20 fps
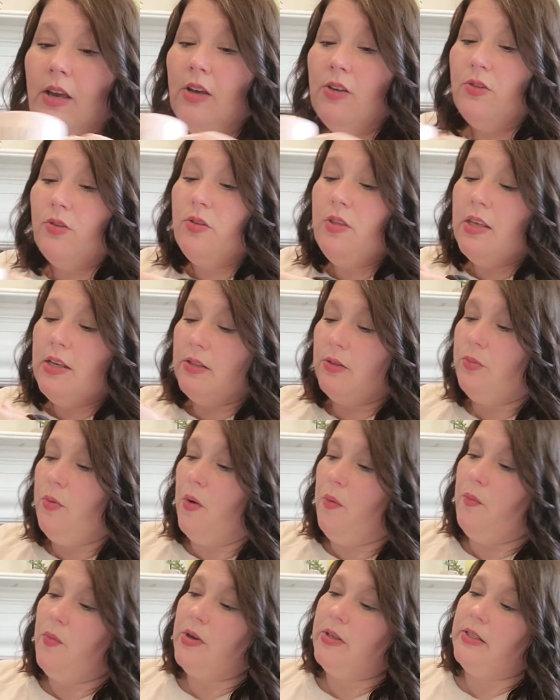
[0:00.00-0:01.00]
So this
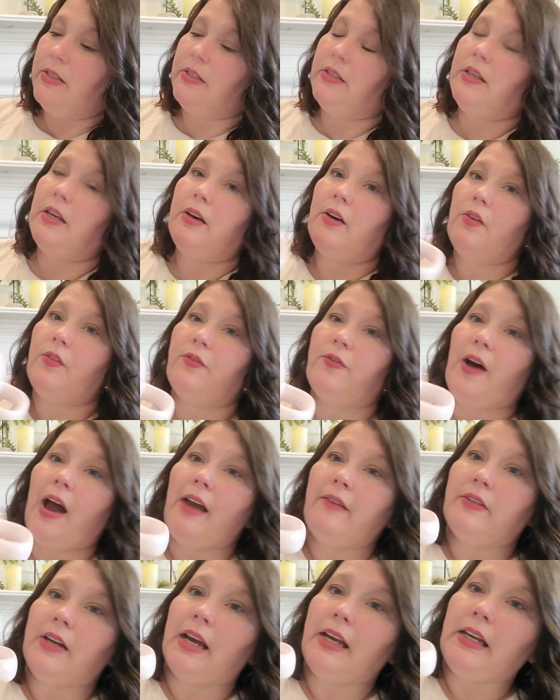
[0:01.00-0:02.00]
one was still
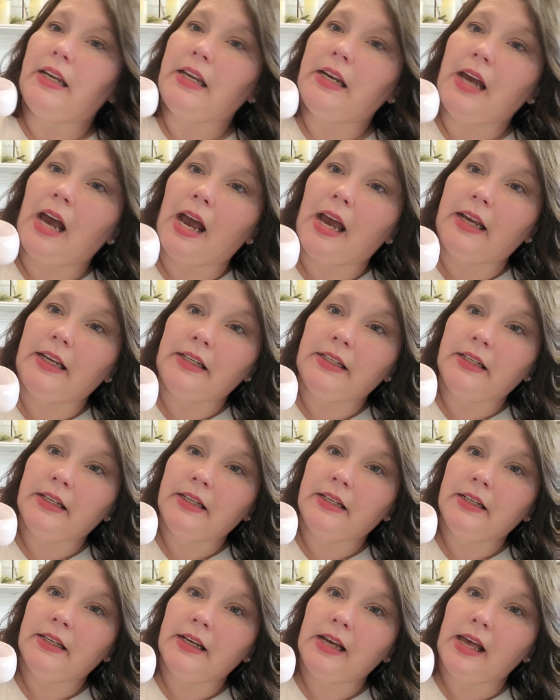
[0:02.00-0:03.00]
$5.99,
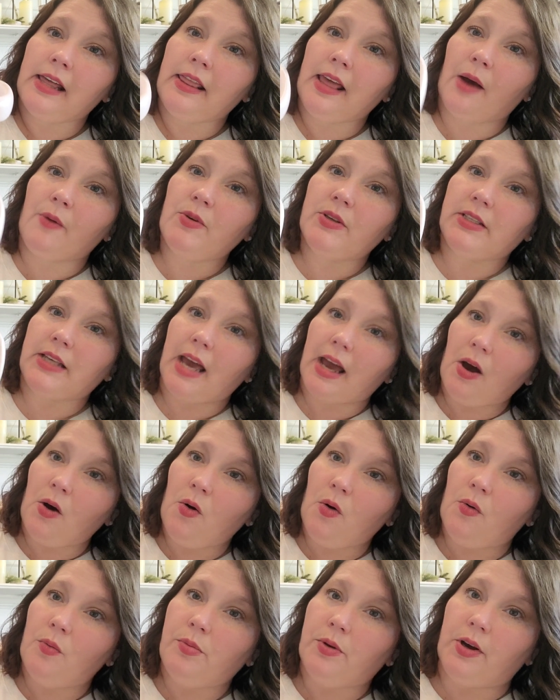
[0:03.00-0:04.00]
and that was at
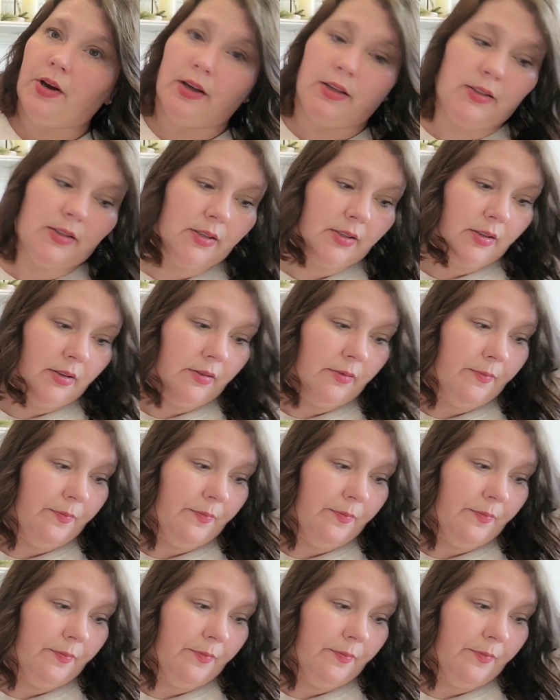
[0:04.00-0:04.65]
Home Goods.